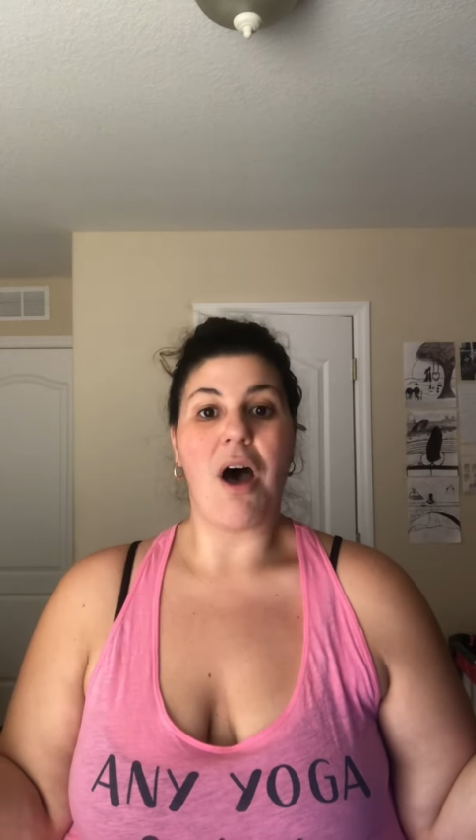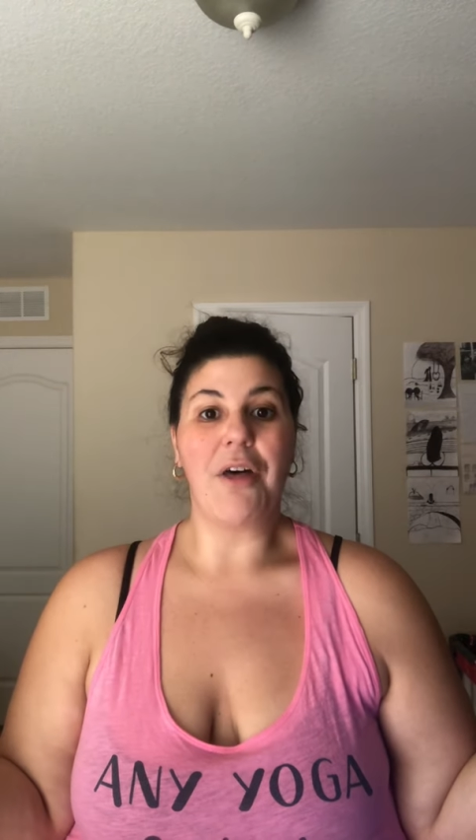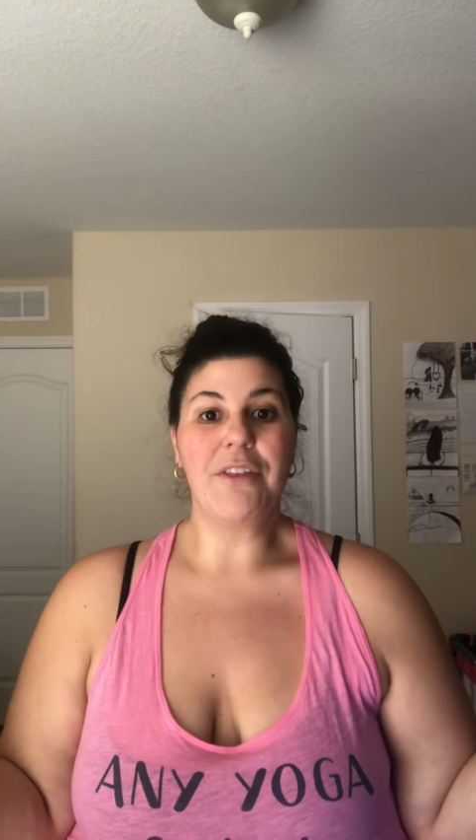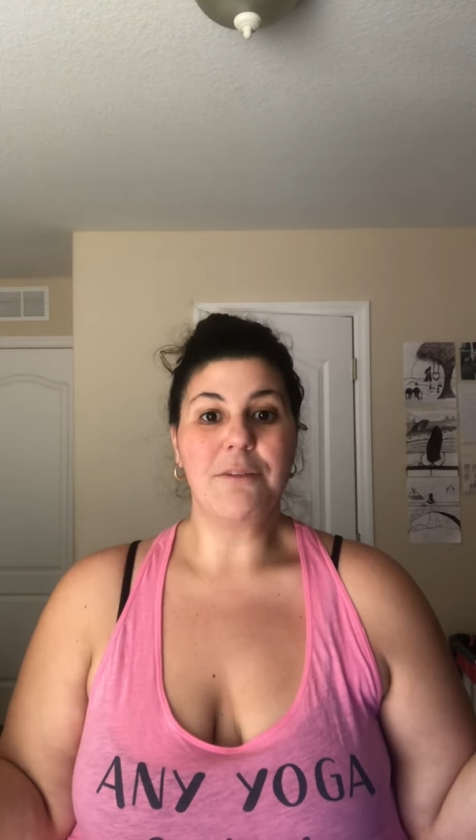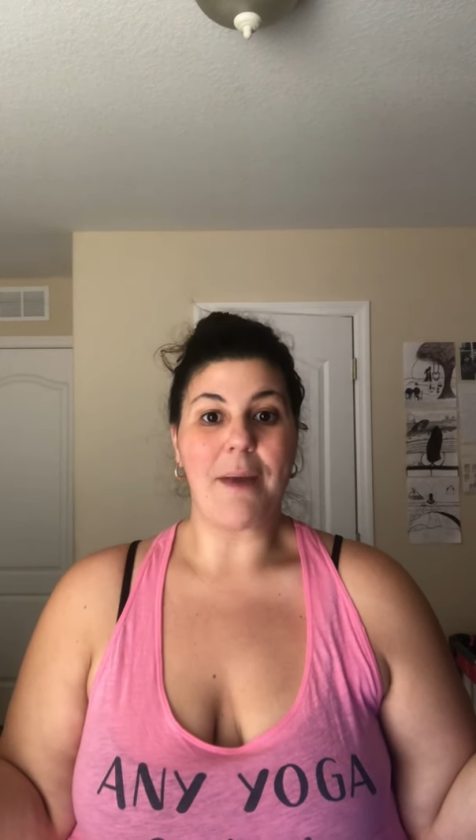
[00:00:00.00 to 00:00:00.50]

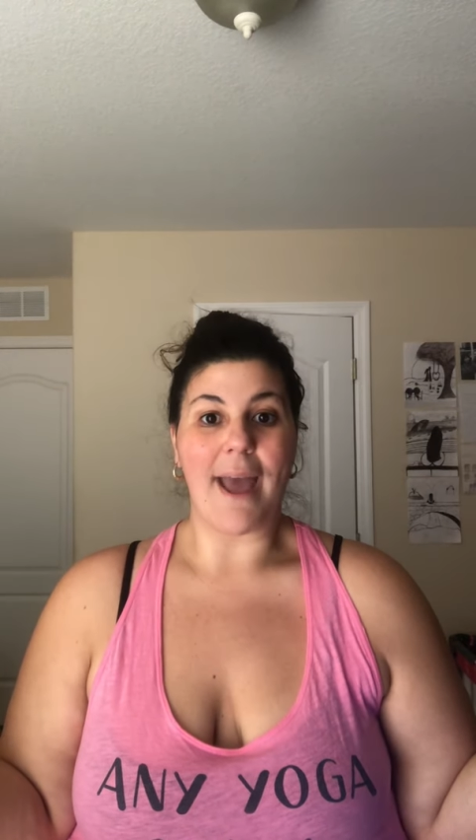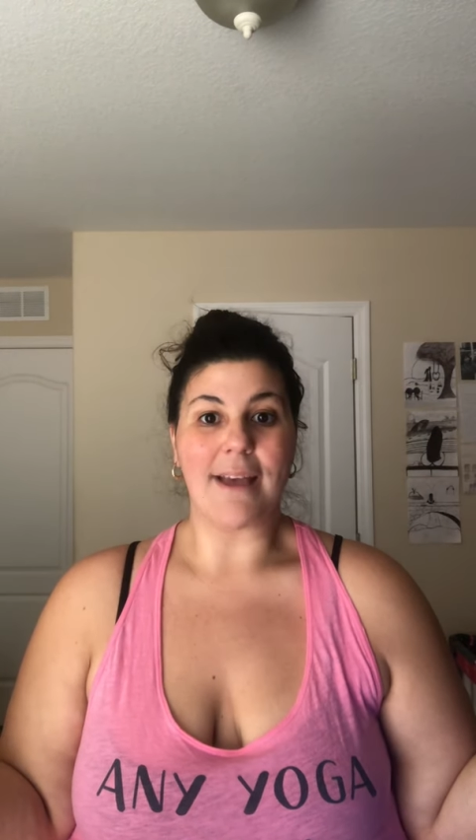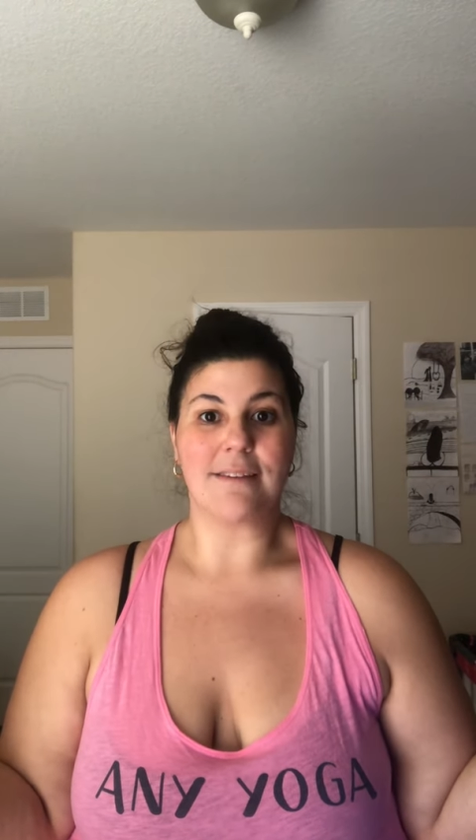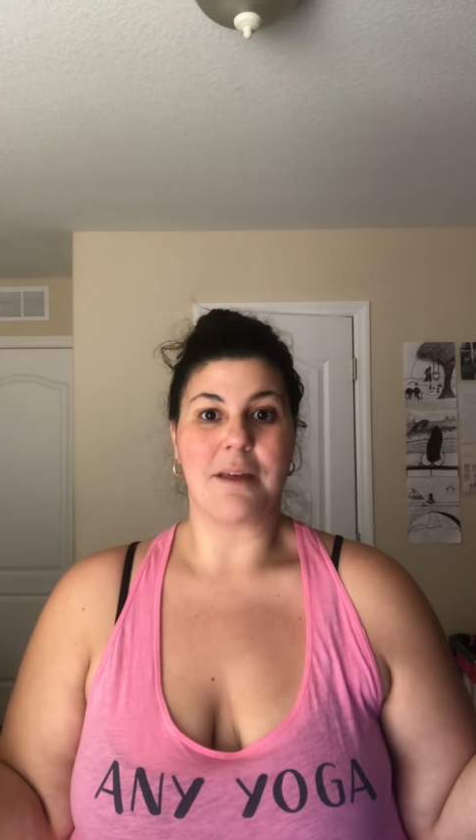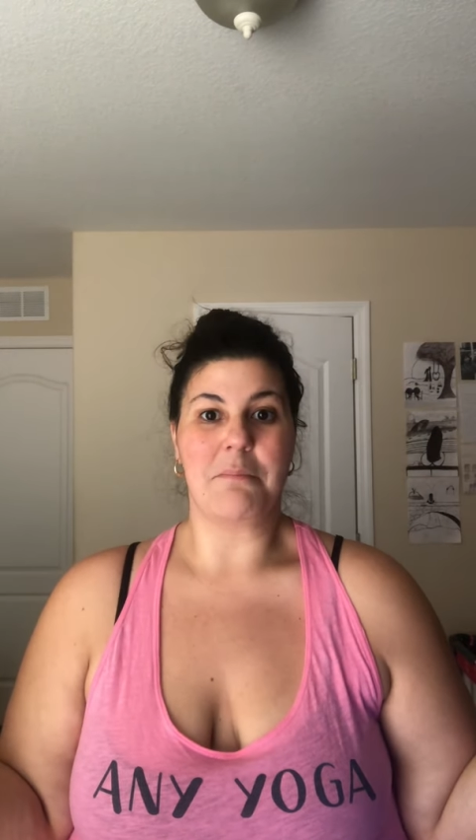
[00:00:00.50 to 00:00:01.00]
all these
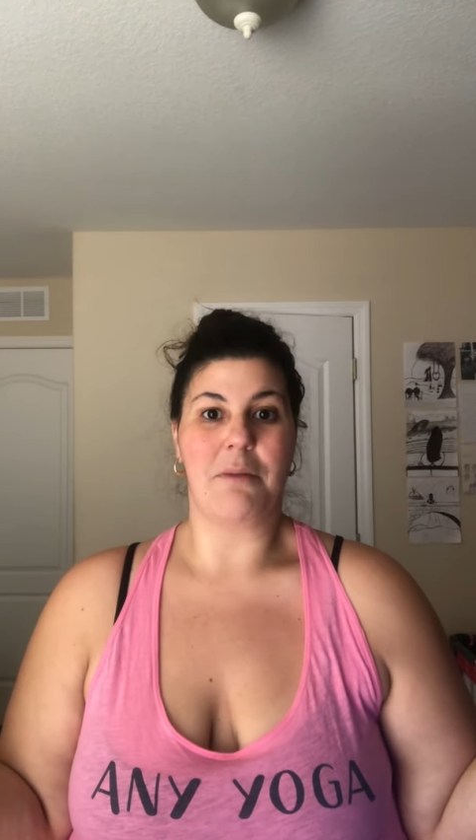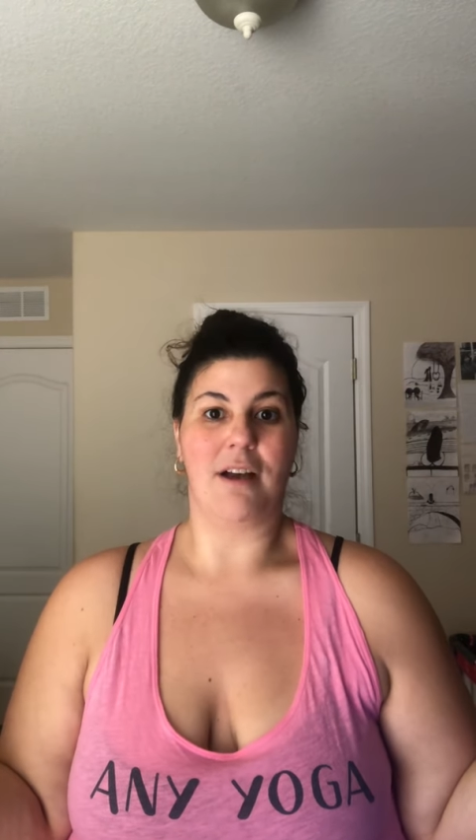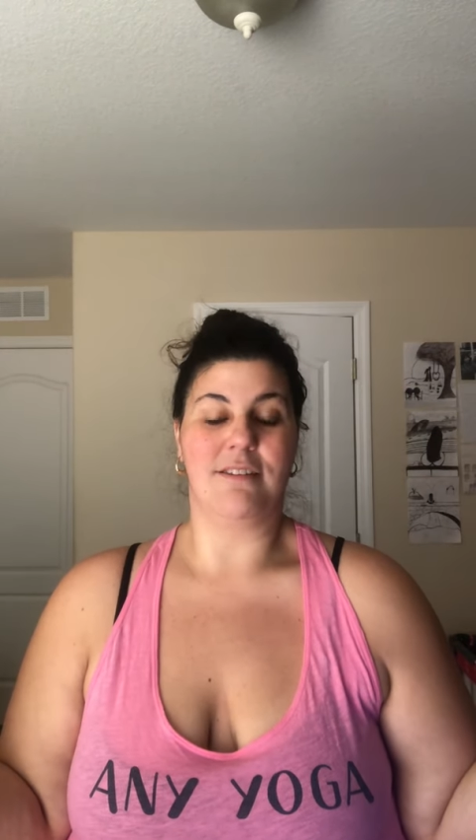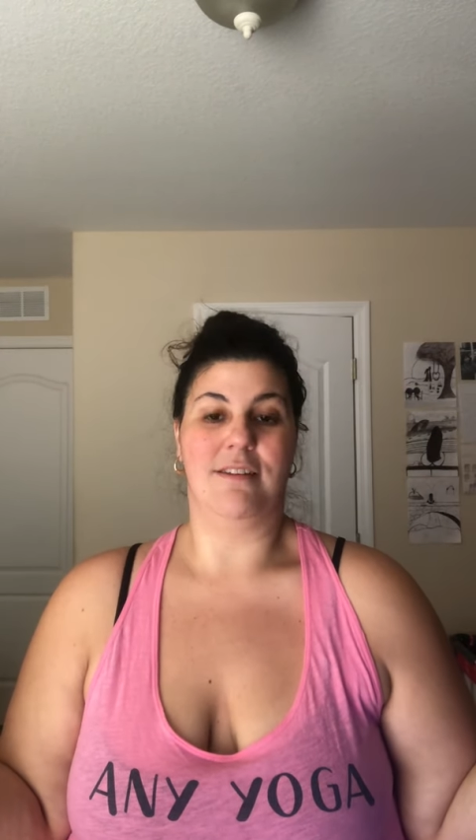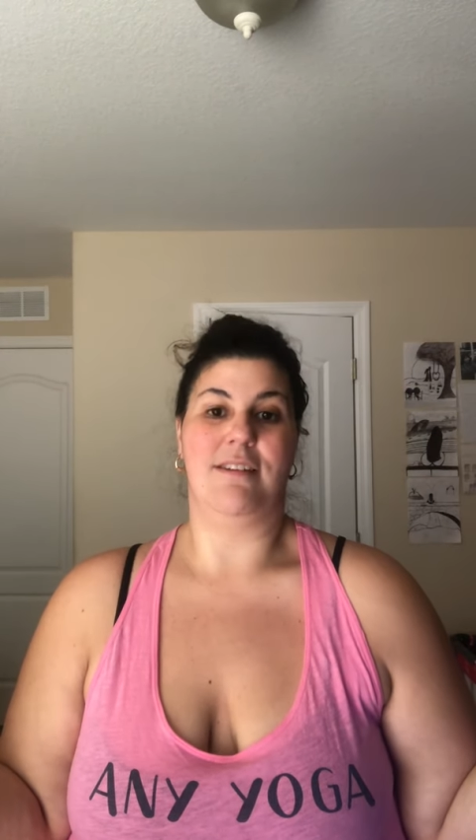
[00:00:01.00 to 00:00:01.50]
bags and
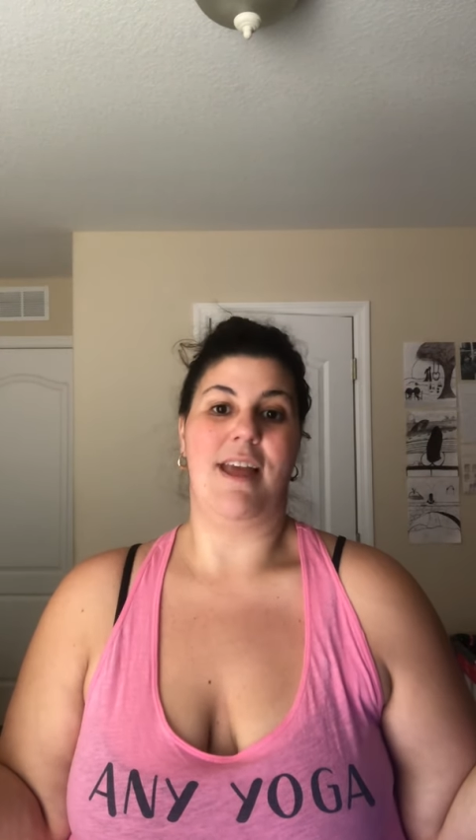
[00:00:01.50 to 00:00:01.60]
boxes